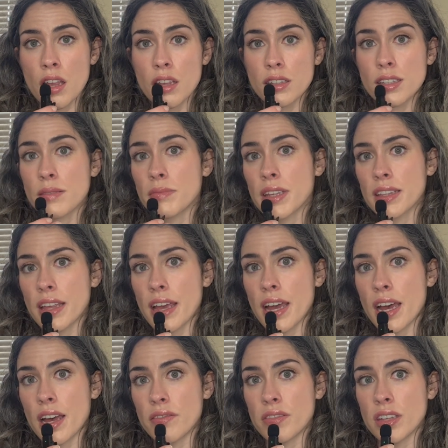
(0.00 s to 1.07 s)
seem like they
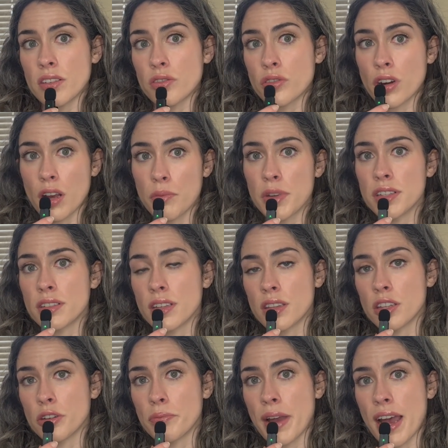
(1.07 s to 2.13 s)
have these traumas in
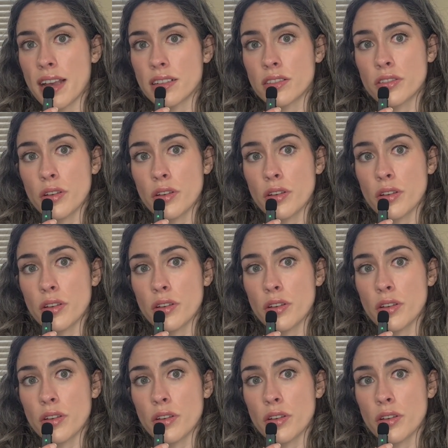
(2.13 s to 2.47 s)
their past.